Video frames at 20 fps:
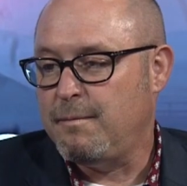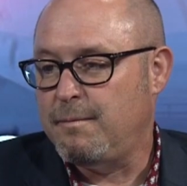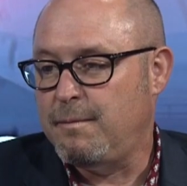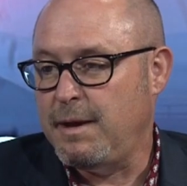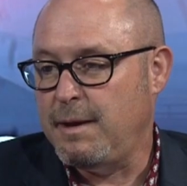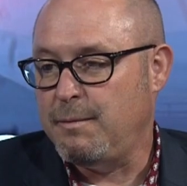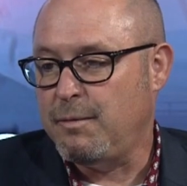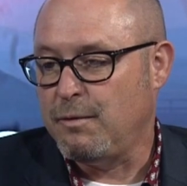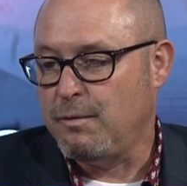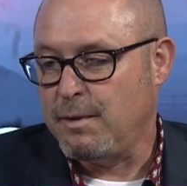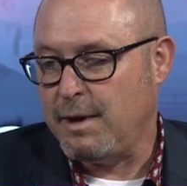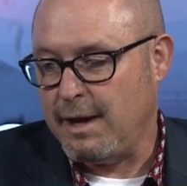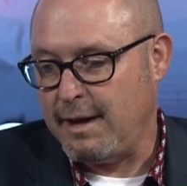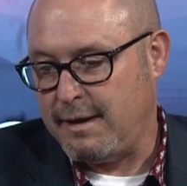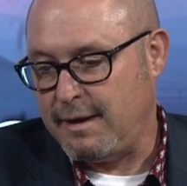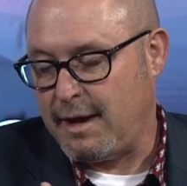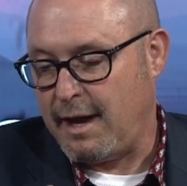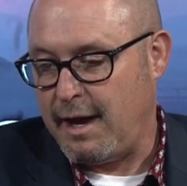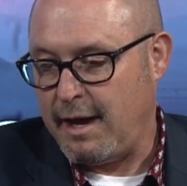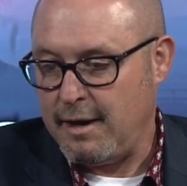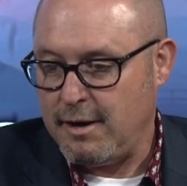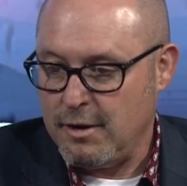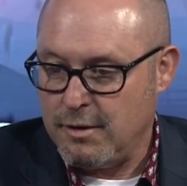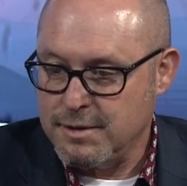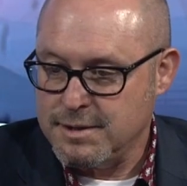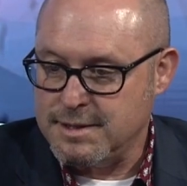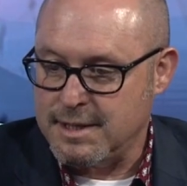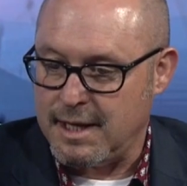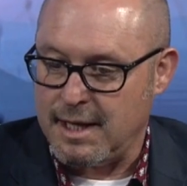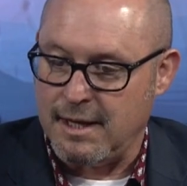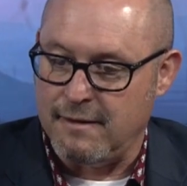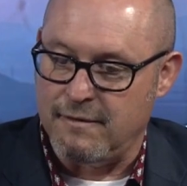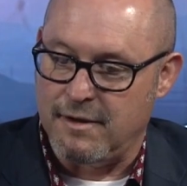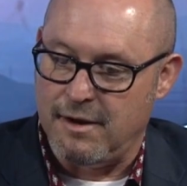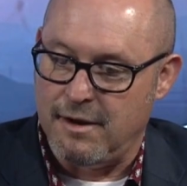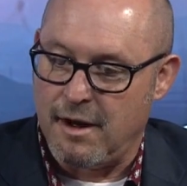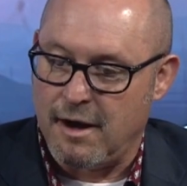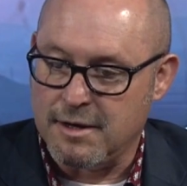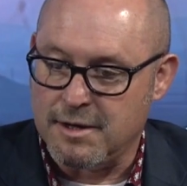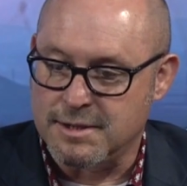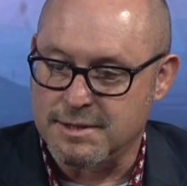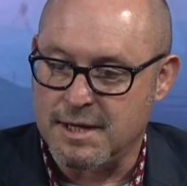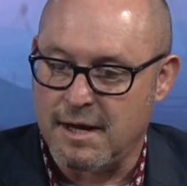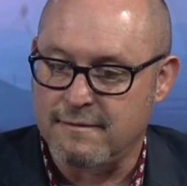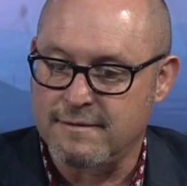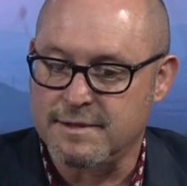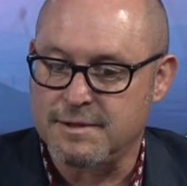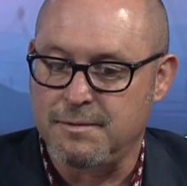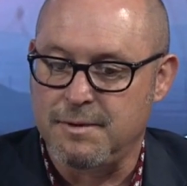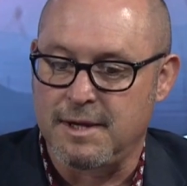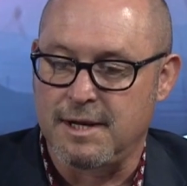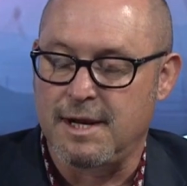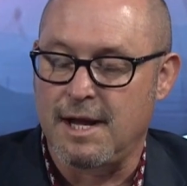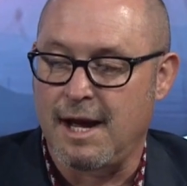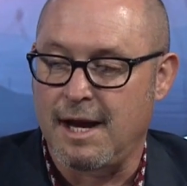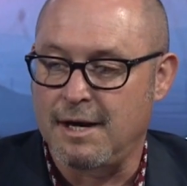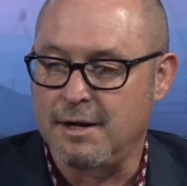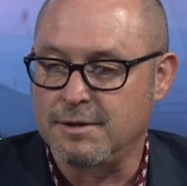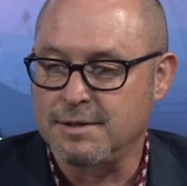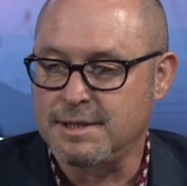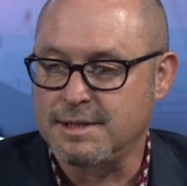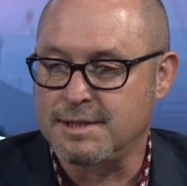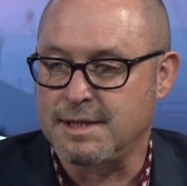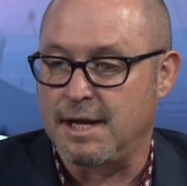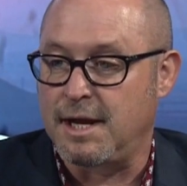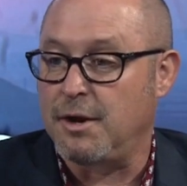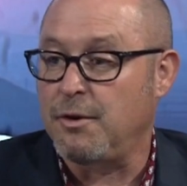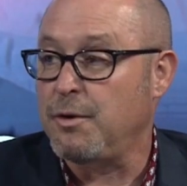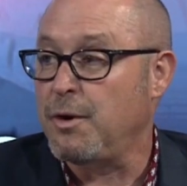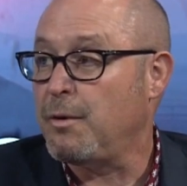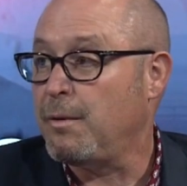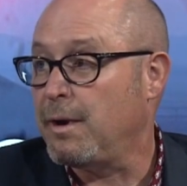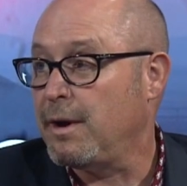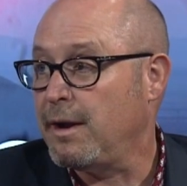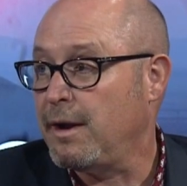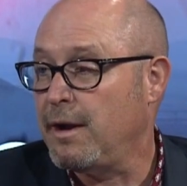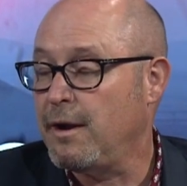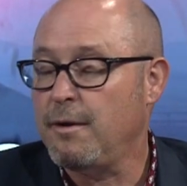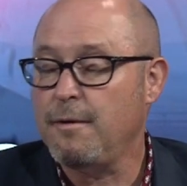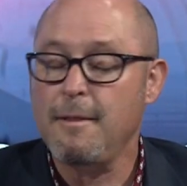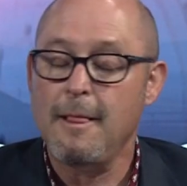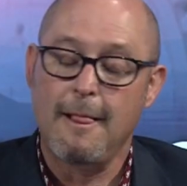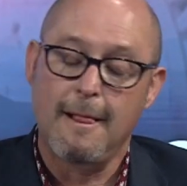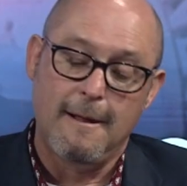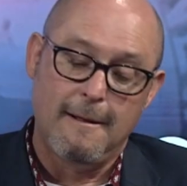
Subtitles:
people get diagnosed, they leave the doctor's office with the diagnosis, they don't know where to go.